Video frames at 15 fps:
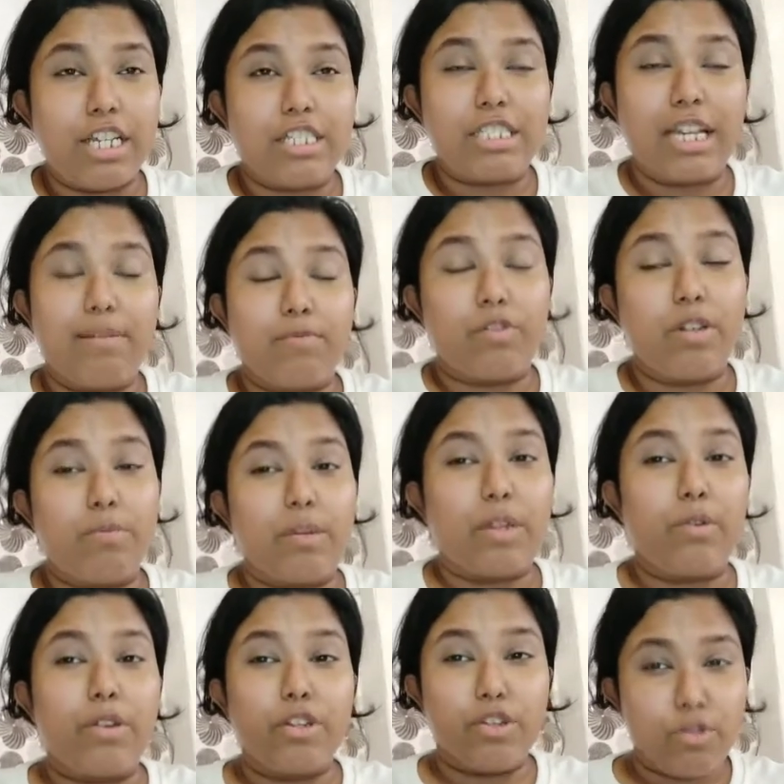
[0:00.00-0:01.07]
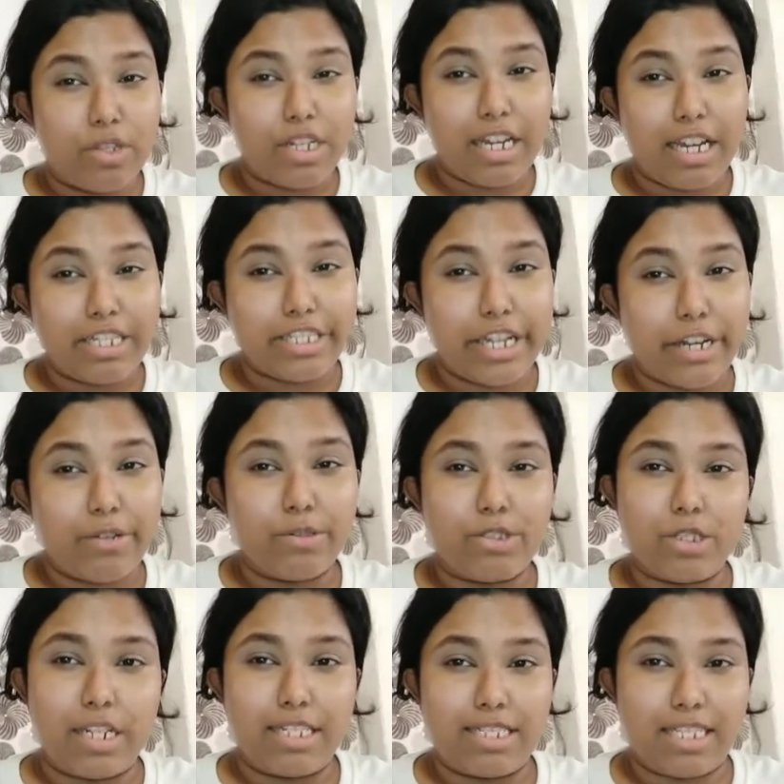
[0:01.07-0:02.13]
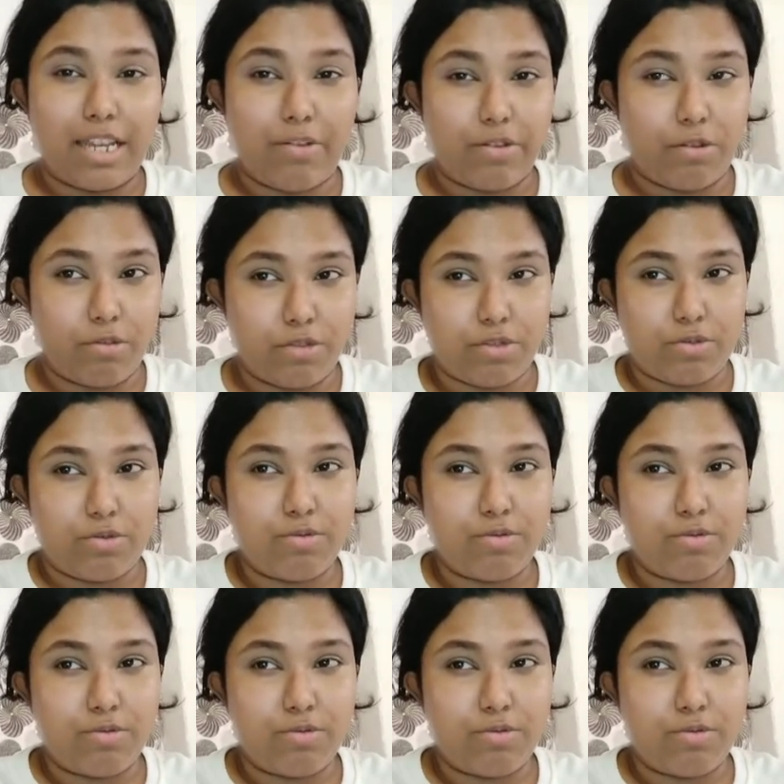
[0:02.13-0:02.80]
So I'm going to be doing 2-3 eyeshadows. So let's see how it goes through.